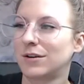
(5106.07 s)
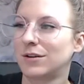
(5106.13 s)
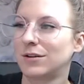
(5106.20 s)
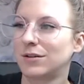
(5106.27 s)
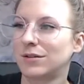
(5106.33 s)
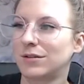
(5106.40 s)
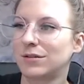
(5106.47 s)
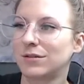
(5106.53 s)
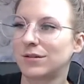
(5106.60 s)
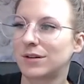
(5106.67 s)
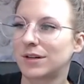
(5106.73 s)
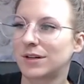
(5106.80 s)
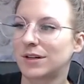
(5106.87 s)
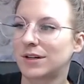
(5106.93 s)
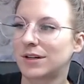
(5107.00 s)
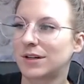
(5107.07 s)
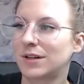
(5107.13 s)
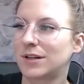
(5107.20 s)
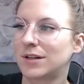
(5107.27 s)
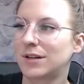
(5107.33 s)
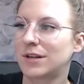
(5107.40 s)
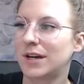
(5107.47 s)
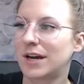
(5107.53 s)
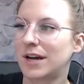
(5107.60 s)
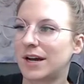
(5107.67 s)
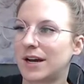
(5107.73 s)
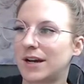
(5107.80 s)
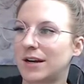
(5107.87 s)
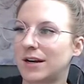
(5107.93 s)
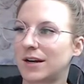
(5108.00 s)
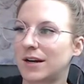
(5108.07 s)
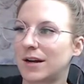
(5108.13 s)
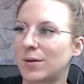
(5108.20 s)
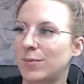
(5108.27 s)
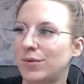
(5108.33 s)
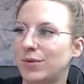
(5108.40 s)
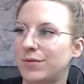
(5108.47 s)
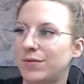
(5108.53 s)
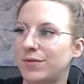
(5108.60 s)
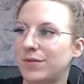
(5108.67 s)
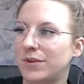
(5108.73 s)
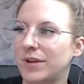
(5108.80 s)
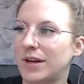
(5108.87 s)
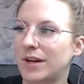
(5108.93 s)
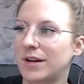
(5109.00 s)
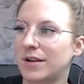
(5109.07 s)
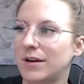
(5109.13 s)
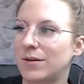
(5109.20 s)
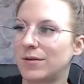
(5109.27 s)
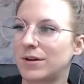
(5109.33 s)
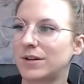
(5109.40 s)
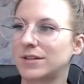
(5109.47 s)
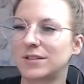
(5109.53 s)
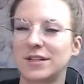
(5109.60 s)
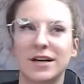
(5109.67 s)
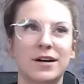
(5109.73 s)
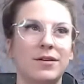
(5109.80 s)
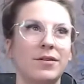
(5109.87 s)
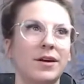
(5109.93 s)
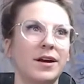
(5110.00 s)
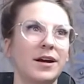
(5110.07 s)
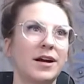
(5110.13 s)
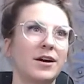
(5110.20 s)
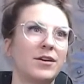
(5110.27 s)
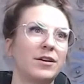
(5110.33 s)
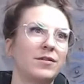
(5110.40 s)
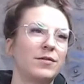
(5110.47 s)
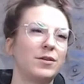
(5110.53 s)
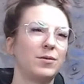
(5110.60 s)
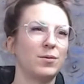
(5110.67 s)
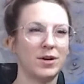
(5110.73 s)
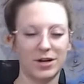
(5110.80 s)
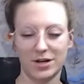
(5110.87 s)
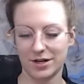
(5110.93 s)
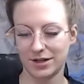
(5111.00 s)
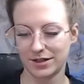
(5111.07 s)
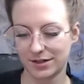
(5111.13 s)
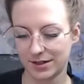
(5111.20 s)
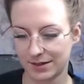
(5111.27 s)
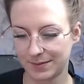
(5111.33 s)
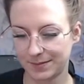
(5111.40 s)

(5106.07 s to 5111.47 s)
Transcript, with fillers: me. You can add a couple flaily ones down there if you want.